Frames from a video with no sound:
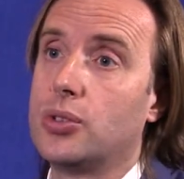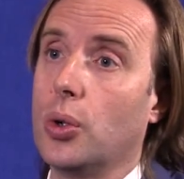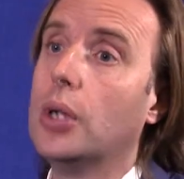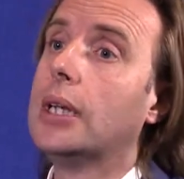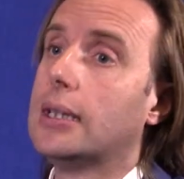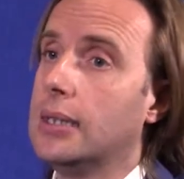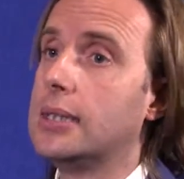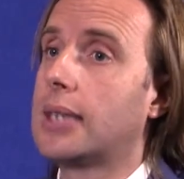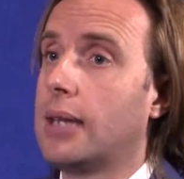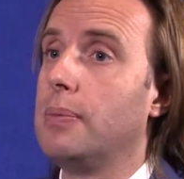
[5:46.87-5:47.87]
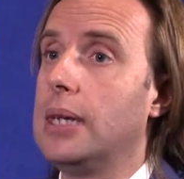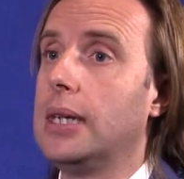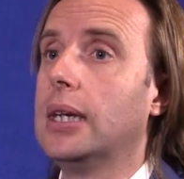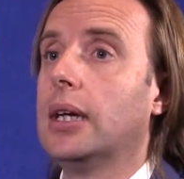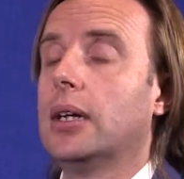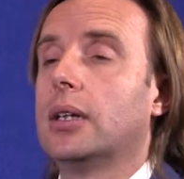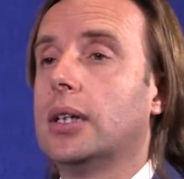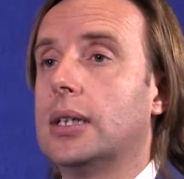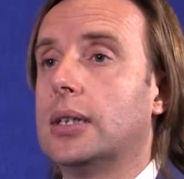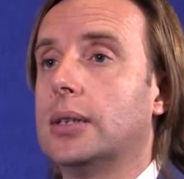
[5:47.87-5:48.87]
So this can be
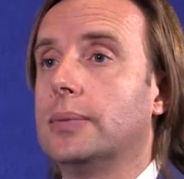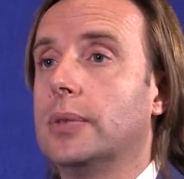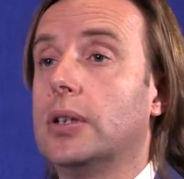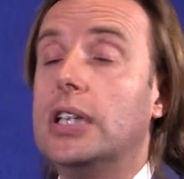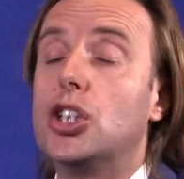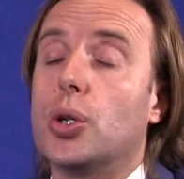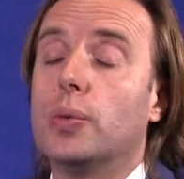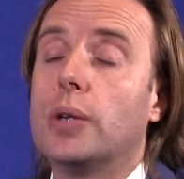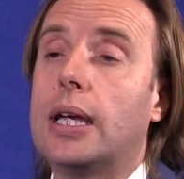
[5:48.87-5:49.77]
an issue.